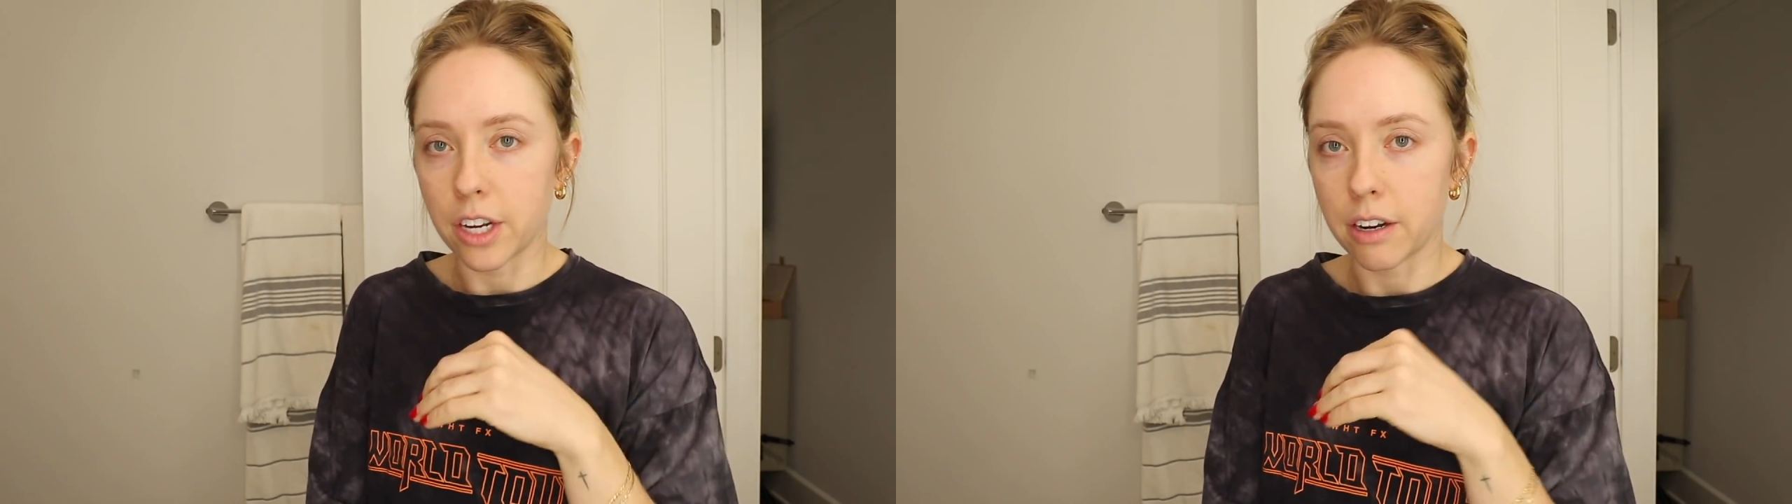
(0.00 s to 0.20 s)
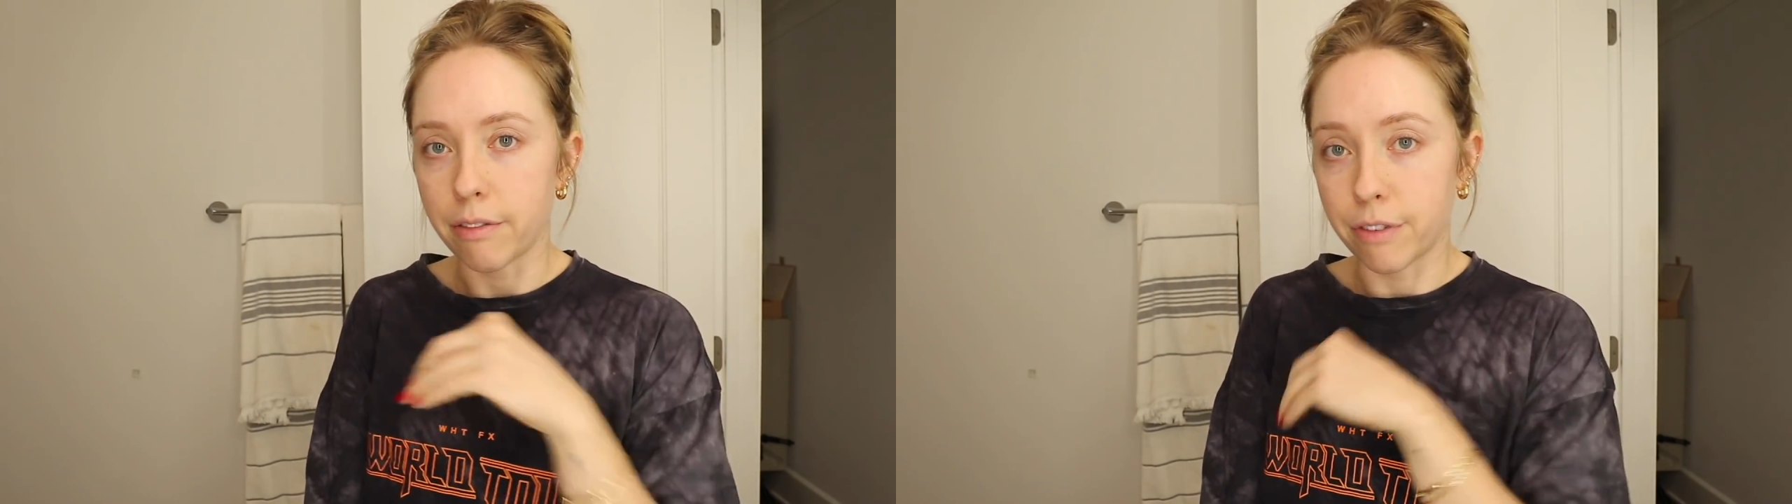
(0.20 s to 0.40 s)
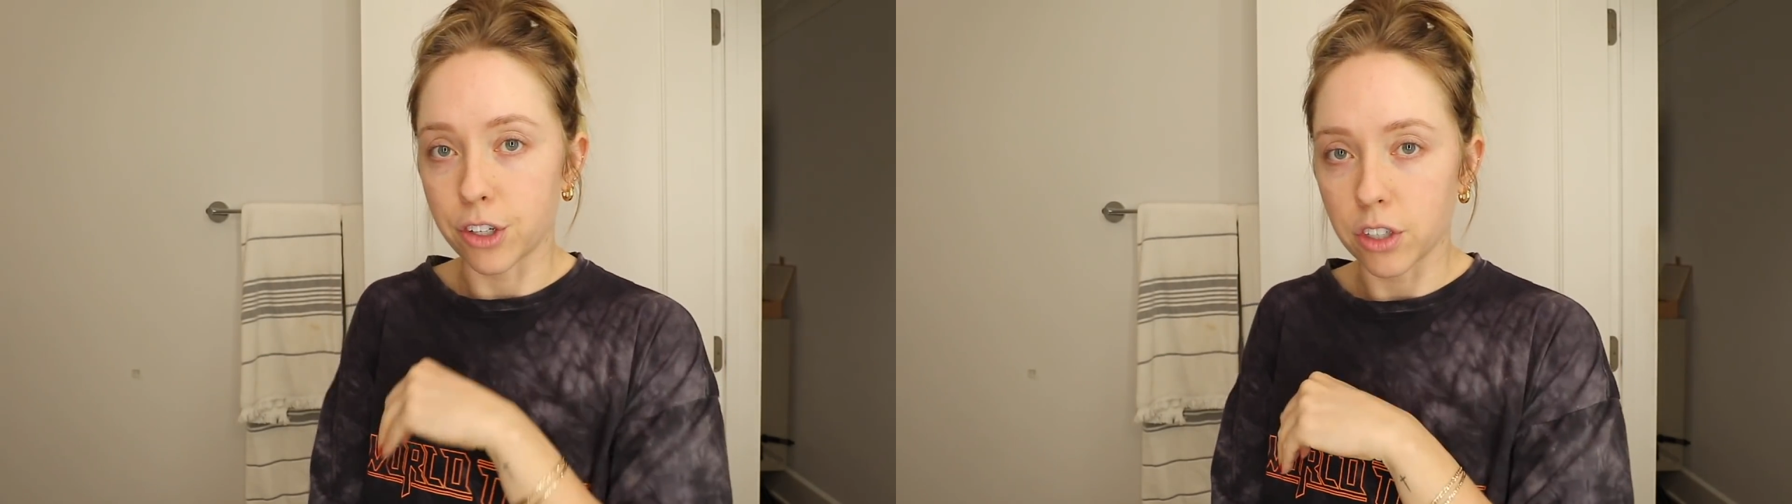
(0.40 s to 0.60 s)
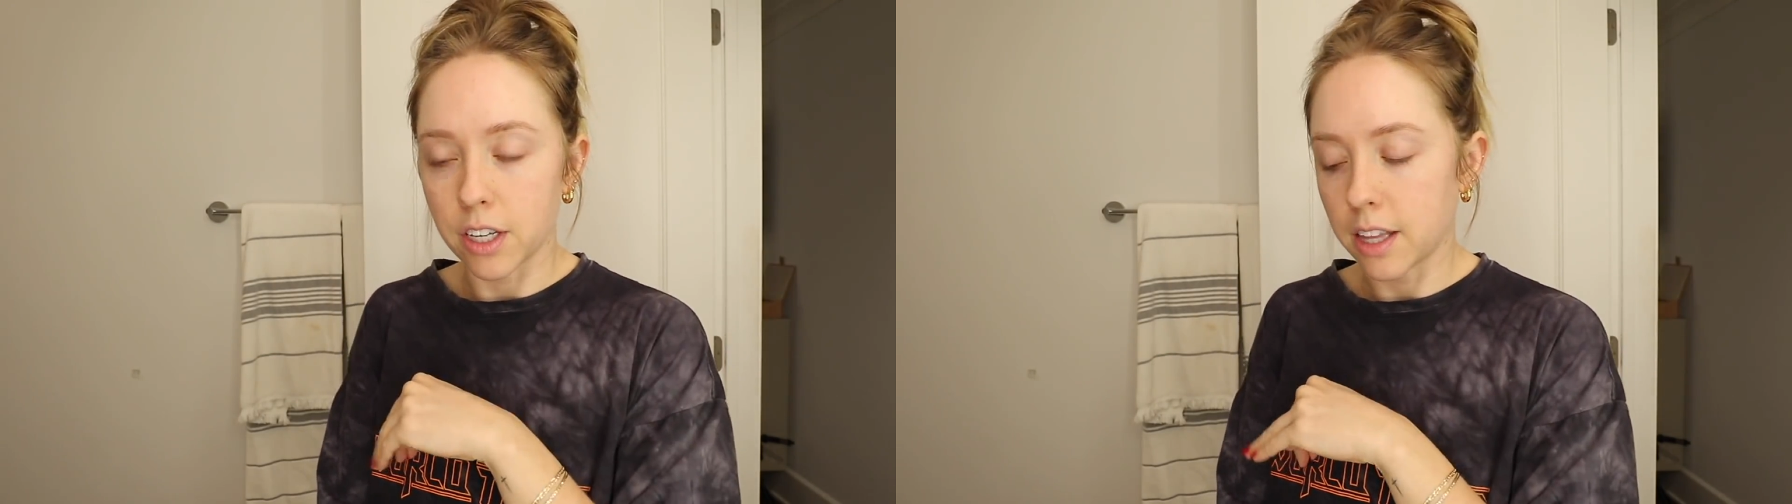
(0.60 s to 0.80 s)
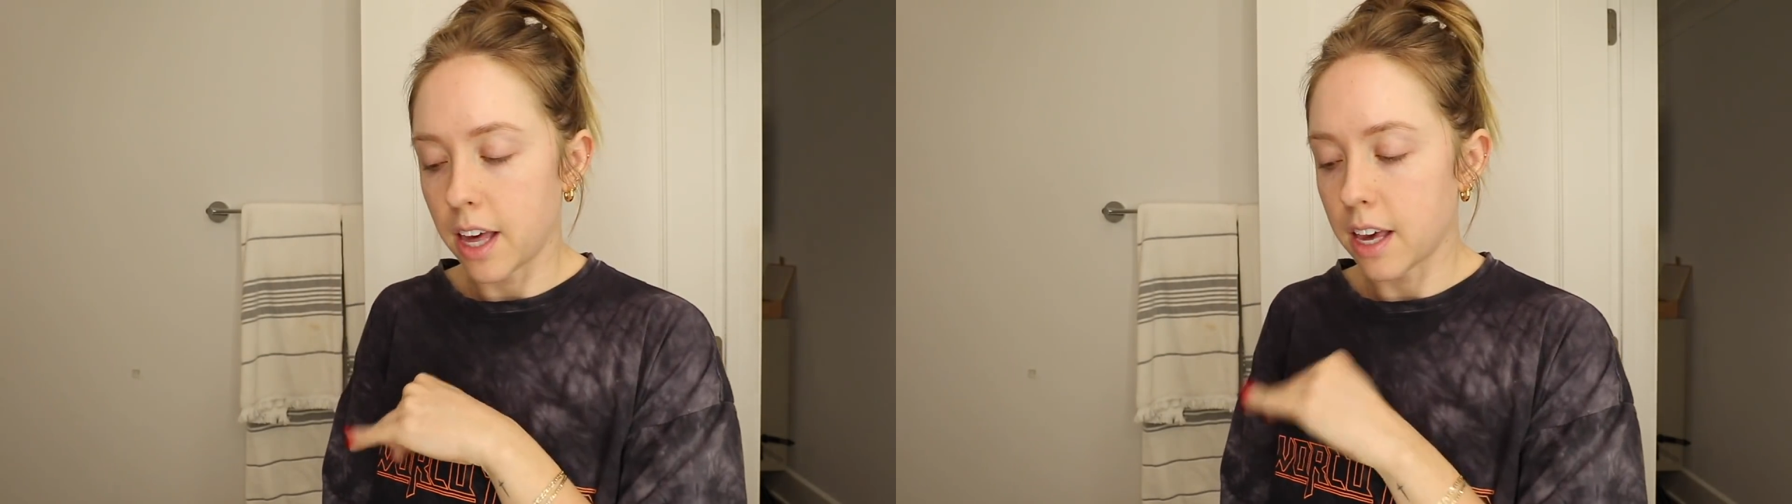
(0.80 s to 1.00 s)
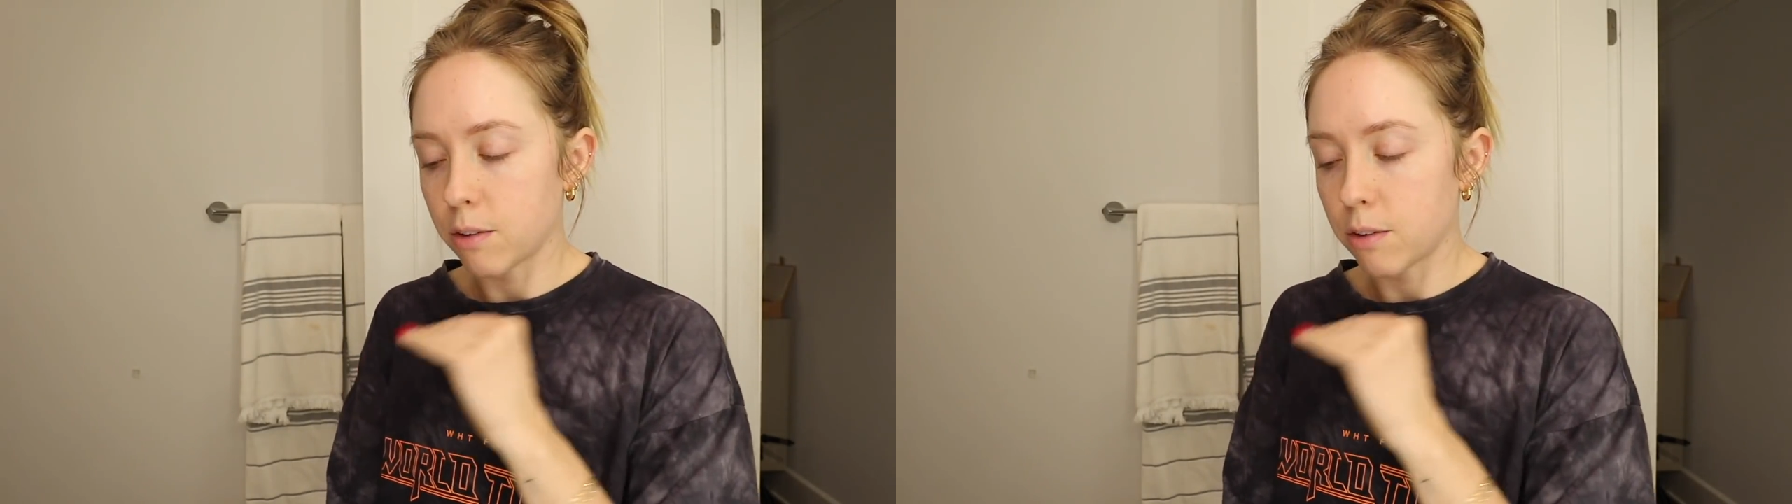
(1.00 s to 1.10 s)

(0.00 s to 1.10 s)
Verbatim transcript: it officially like